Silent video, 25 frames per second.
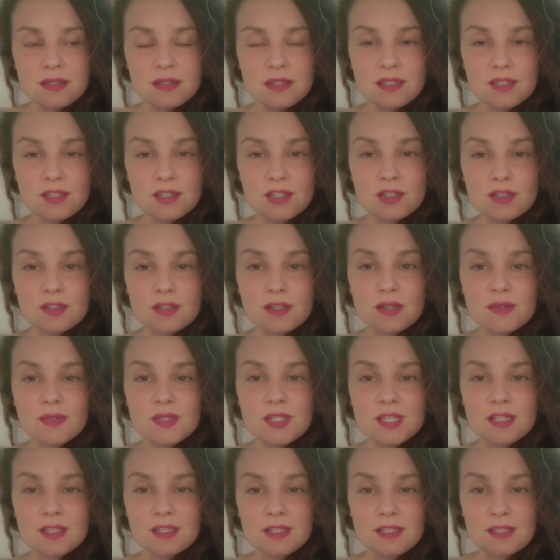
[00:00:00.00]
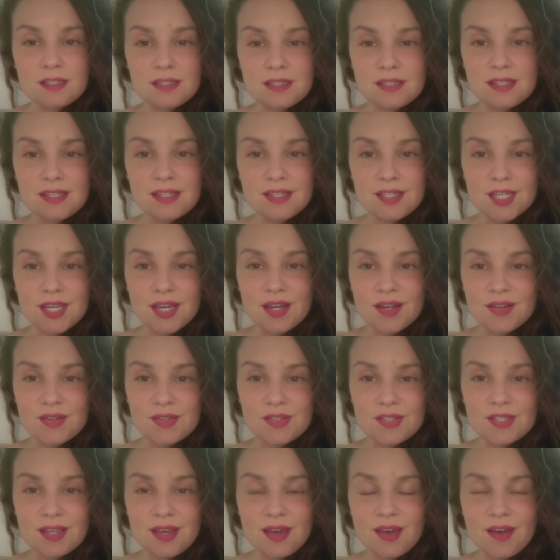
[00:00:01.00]
disclosing these
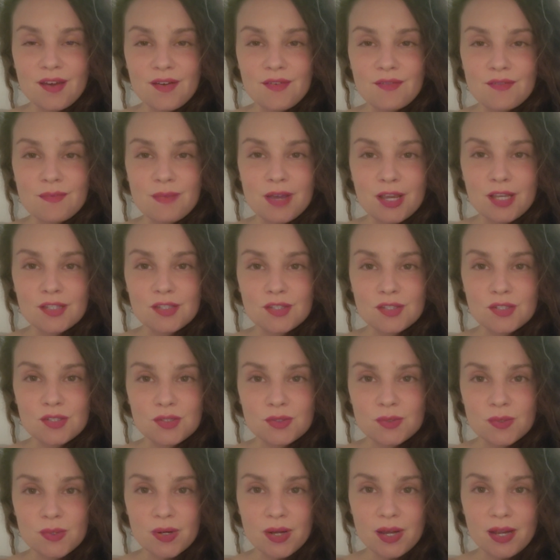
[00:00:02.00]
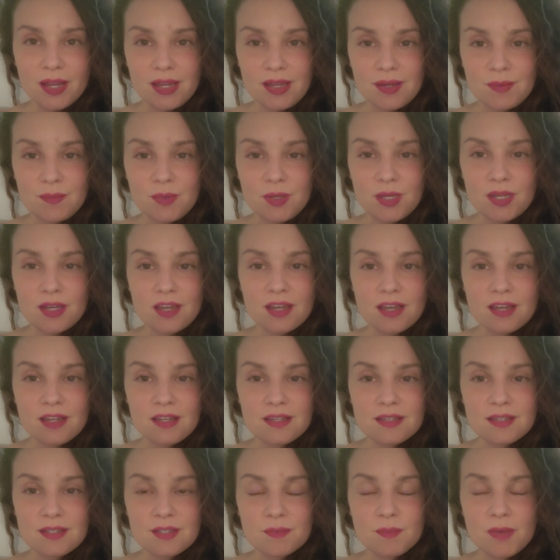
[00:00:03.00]
details of my story
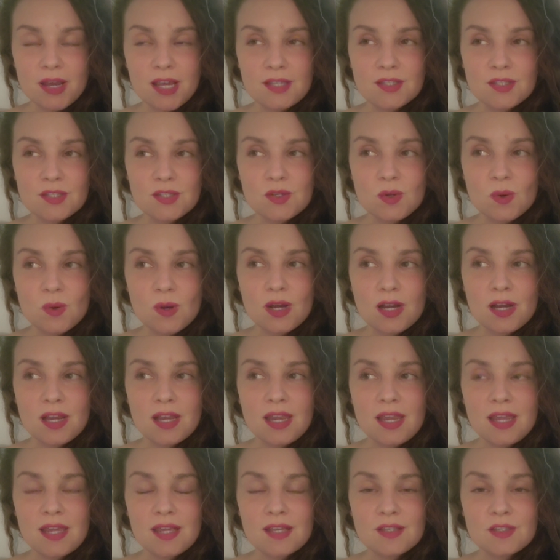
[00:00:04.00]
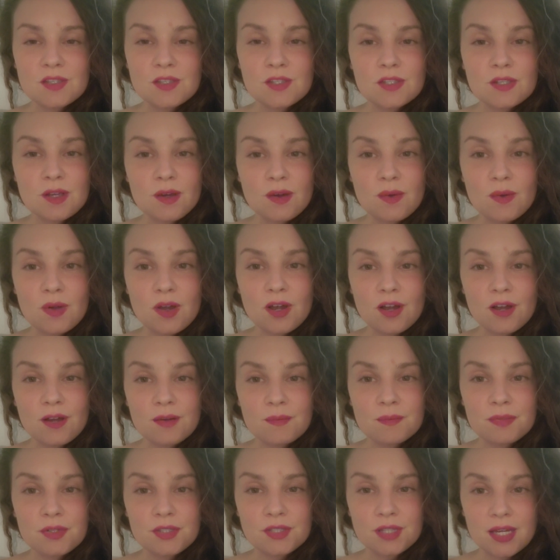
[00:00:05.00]
because my story is so
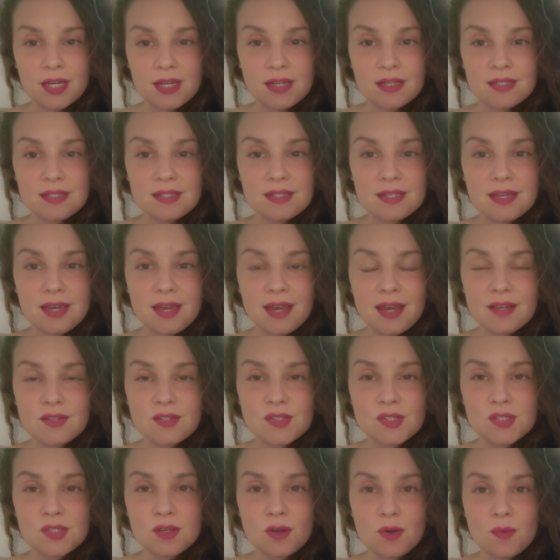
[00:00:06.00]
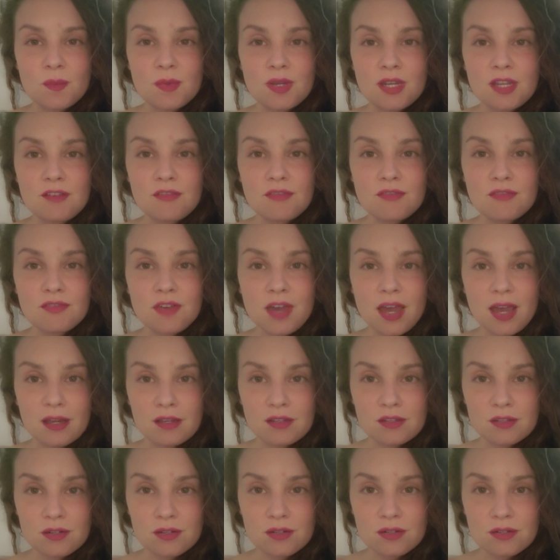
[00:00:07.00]
complex. It has so many
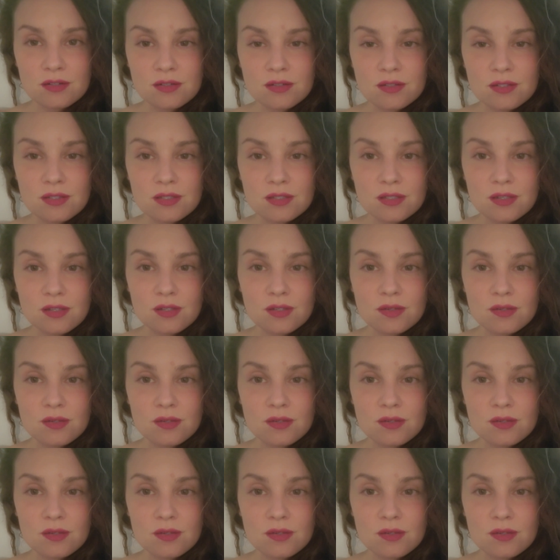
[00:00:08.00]
factors